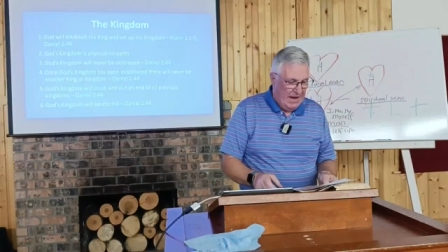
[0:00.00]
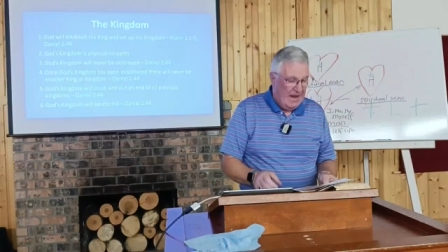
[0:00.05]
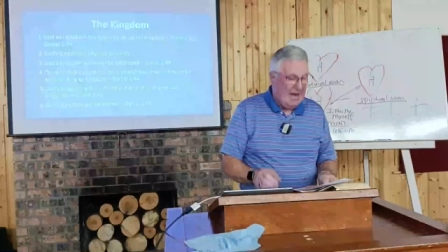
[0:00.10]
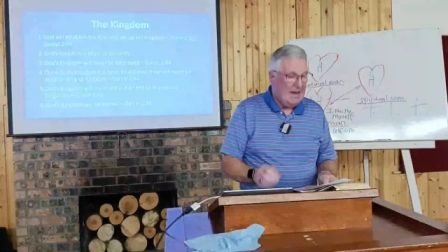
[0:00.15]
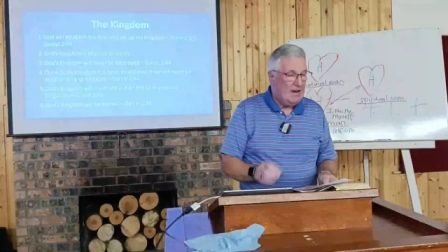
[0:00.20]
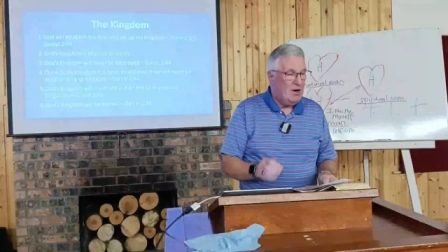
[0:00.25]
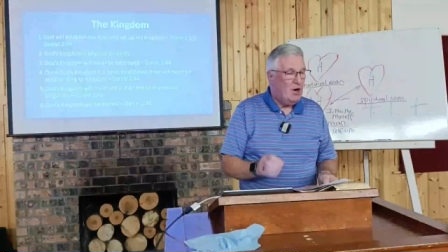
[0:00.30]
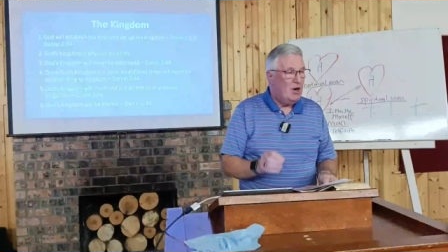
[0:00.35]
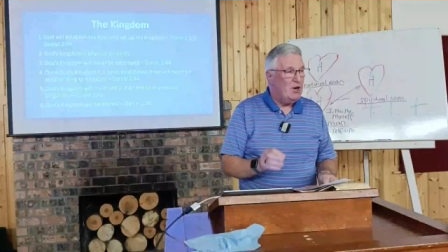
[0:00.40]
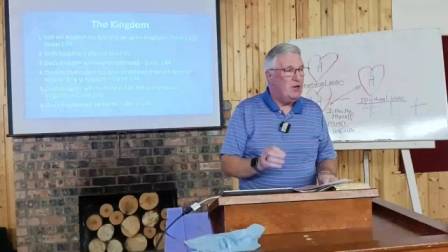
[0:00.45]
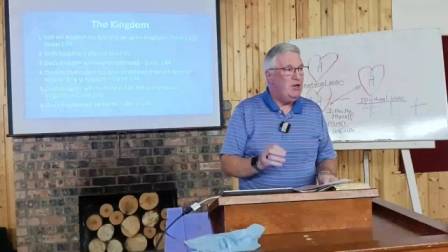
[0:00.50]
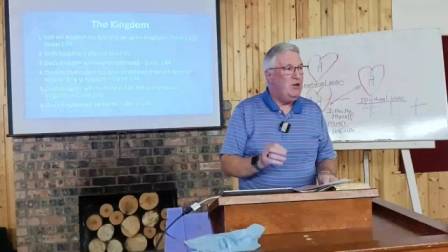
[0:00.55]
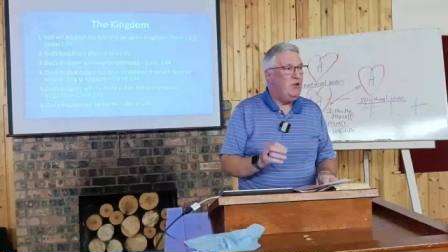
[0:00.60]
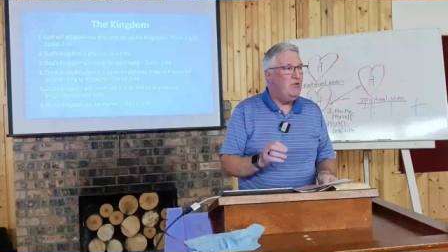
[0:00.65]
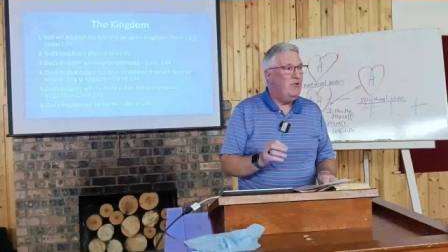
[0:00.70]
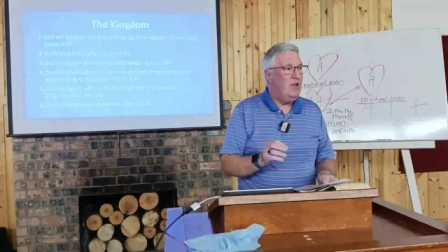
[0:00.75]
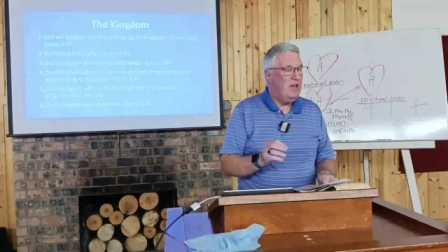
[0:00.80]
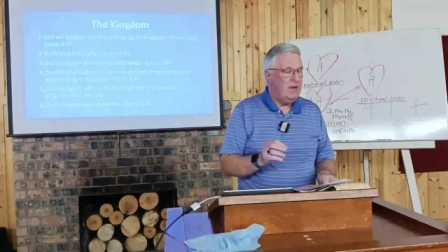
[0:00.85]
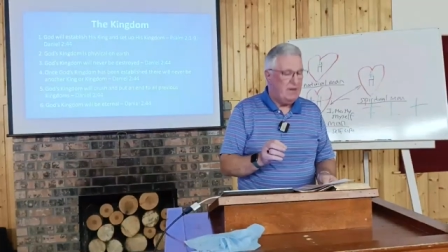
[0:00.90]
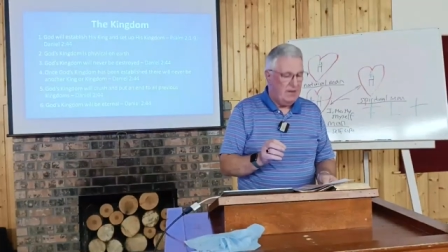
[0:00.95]

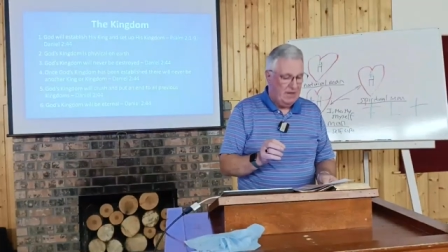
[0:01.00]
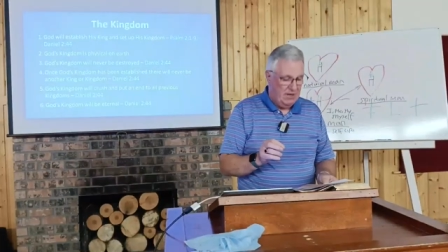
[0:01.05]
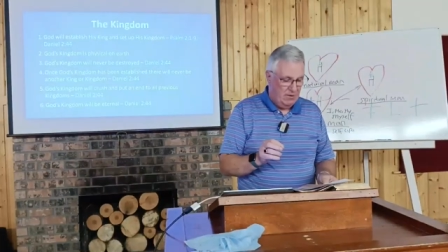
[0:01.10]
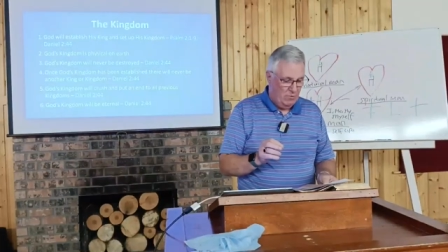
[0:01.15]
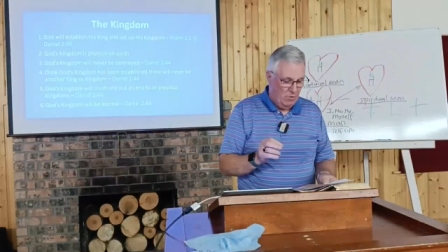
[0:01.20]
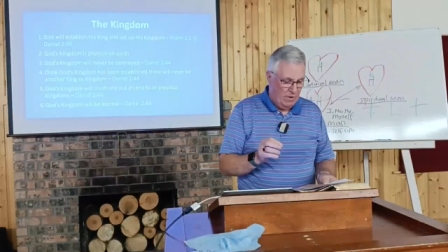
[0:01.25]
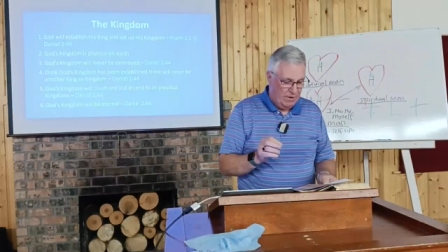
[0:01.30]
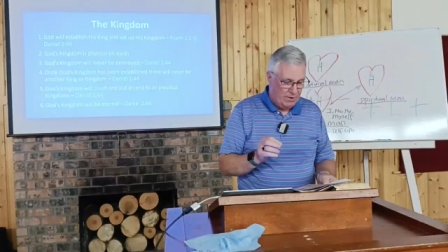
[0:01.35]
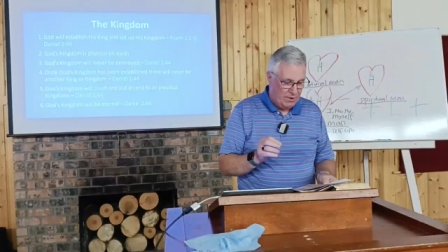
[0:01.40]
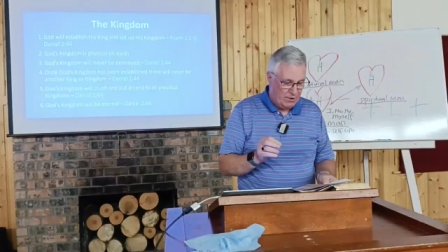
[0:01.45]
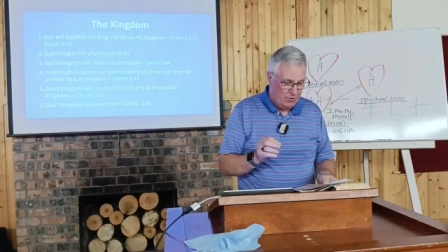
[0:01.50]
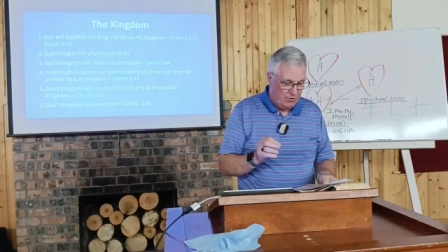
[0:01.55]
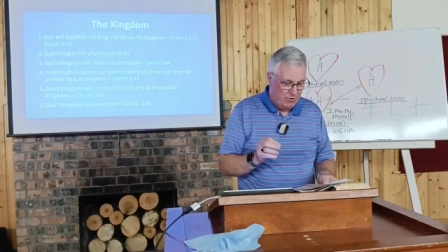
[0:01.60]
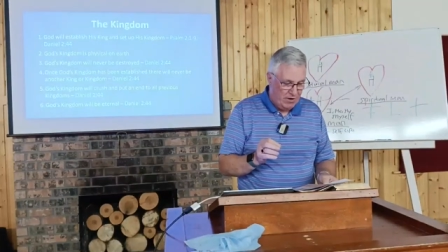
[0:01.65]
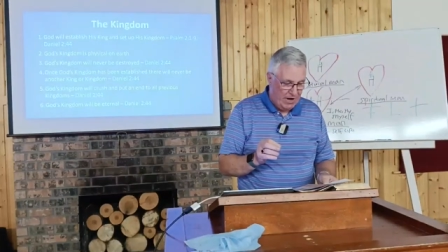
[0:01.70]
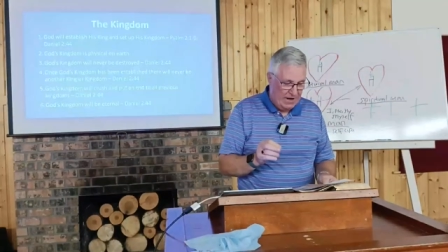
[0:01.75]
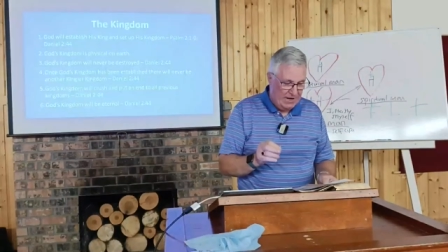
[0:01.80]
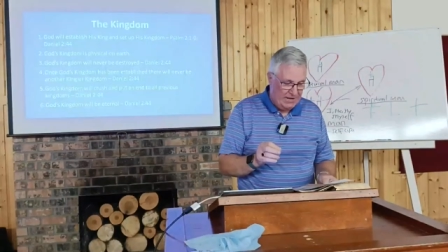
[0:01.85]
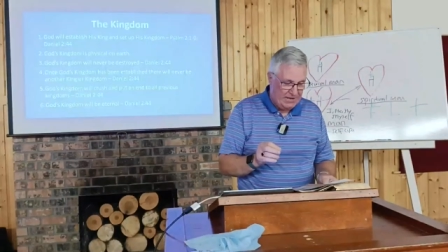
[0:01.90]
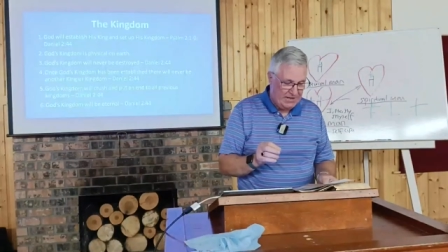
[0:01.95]
inaugurated with
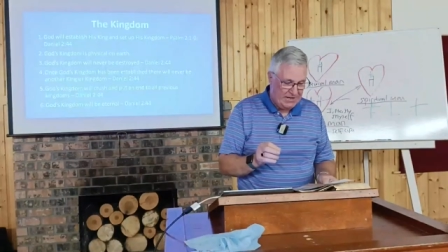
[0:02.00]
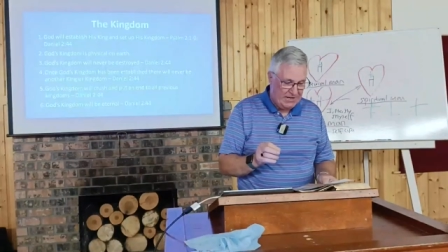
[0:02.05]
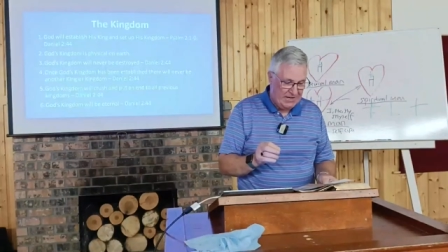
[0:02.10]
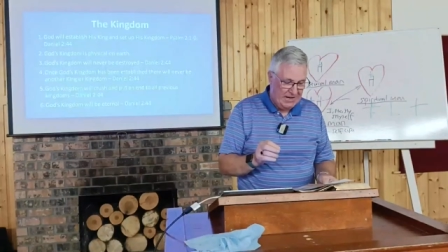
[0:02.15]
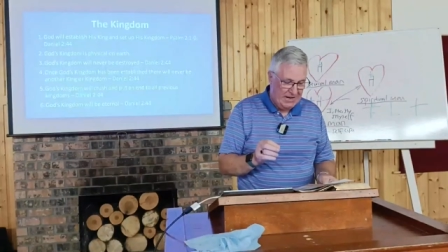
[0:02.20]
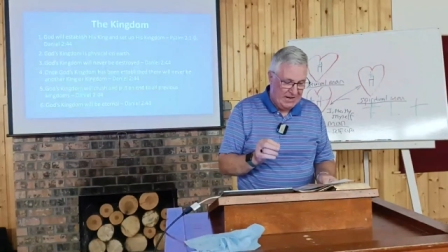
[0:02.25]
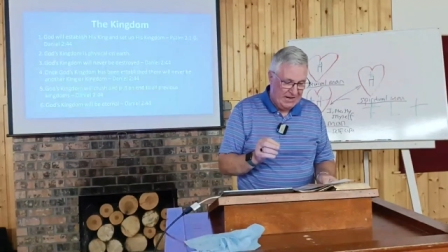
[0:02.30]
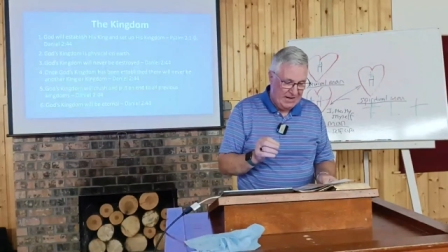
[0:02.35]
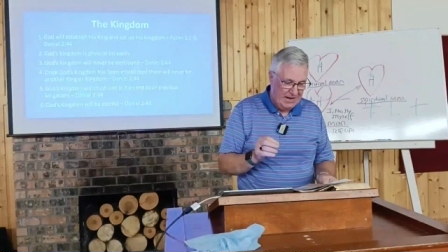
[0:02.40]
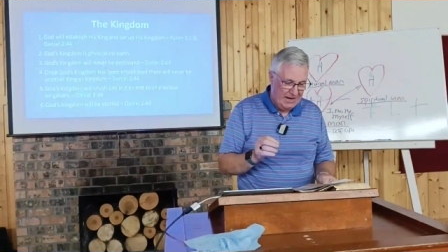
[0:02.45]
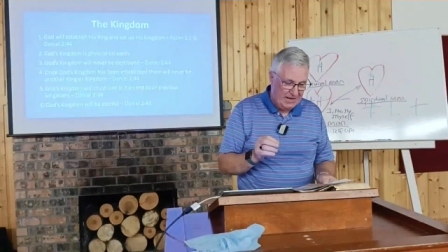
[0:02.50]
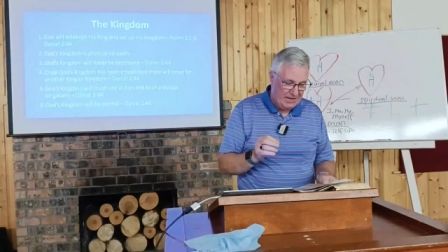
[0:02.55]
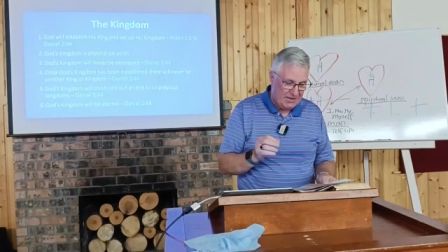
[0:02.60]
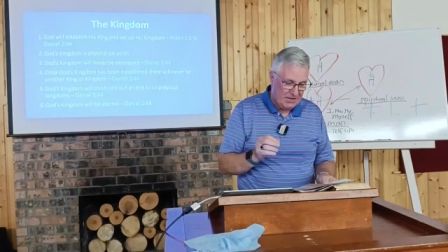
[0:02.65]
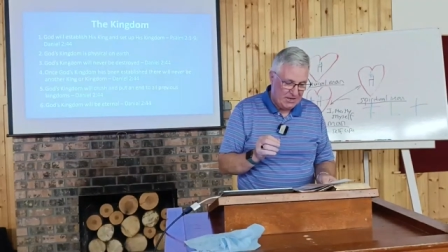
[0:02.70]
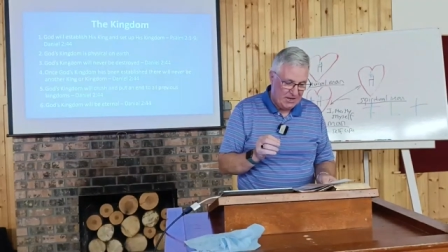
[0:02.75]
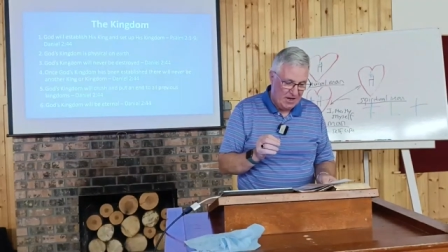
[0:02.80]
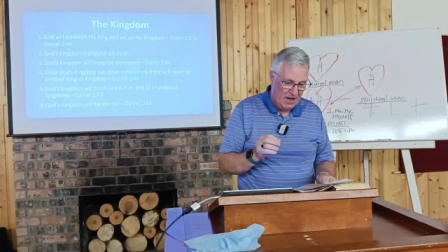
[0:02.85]
Christ in his